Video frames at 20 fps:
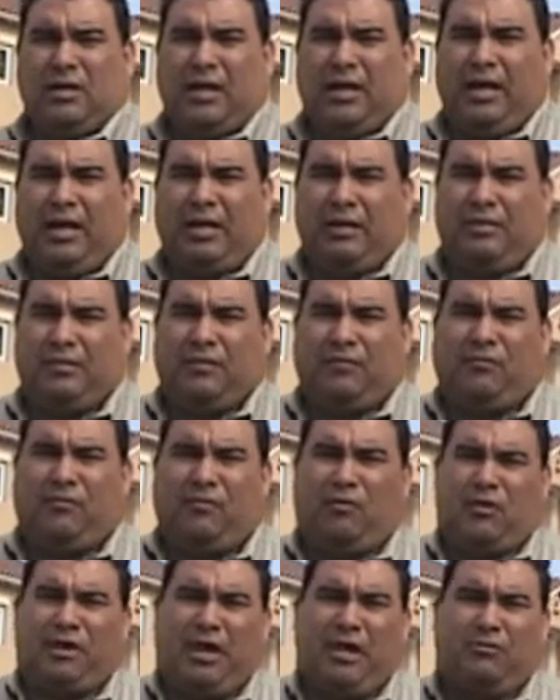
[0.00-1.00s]
And
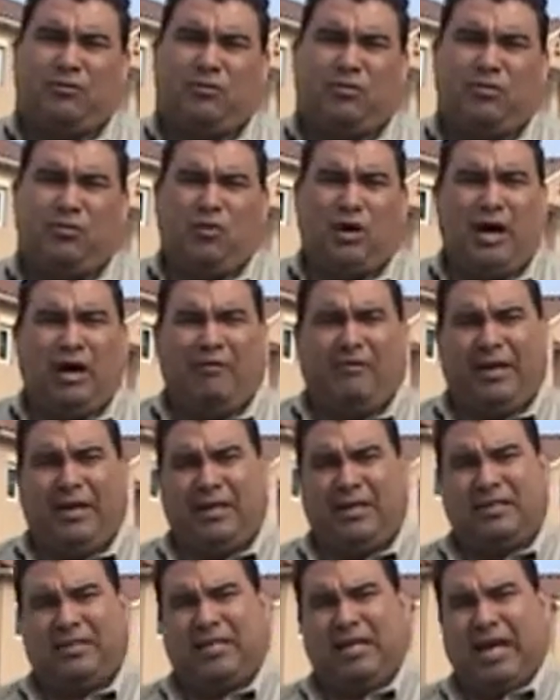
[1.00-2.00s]
for them to have
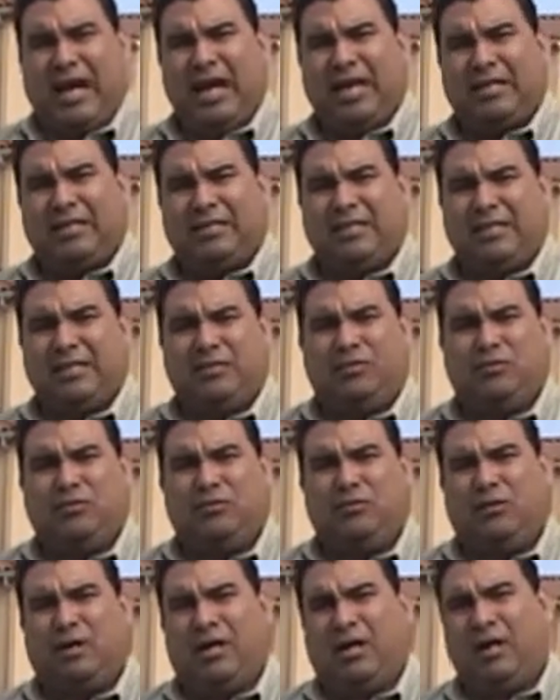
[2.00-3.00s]
easy access
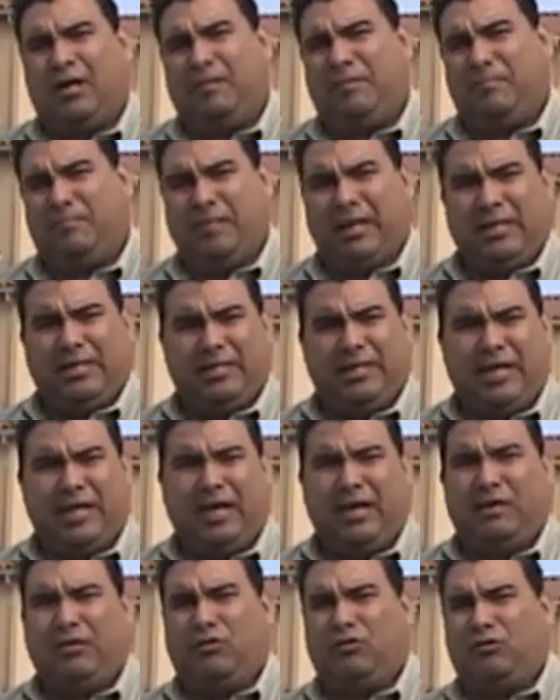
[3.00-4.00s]
to
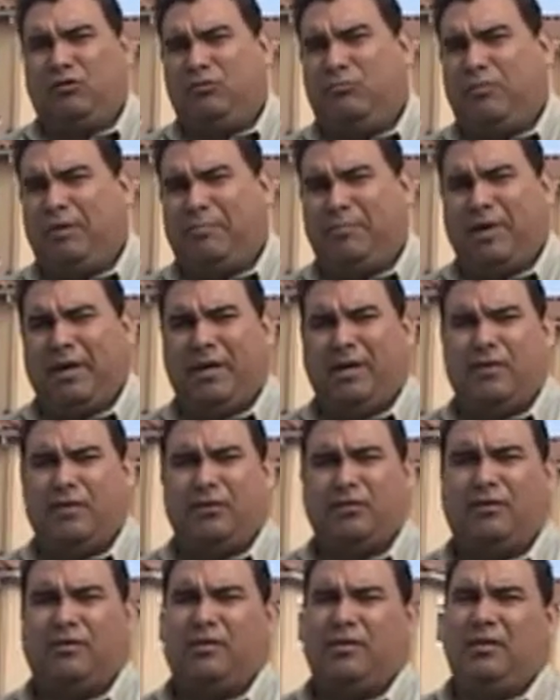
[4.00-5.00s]
maintain or do
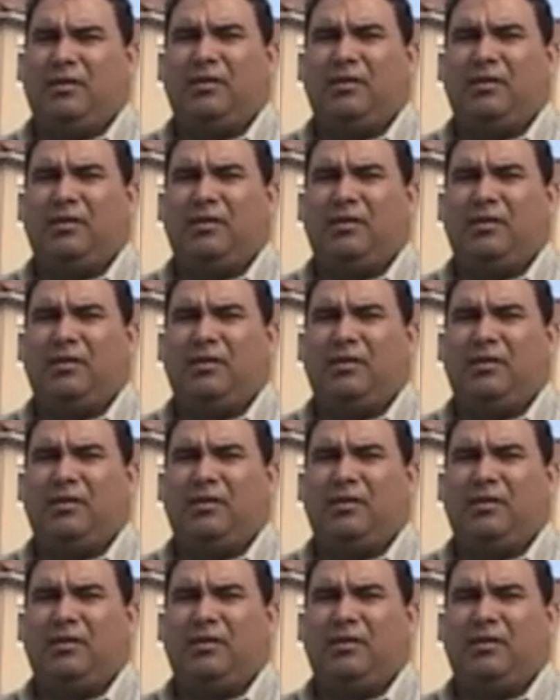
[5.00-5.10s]
repairs,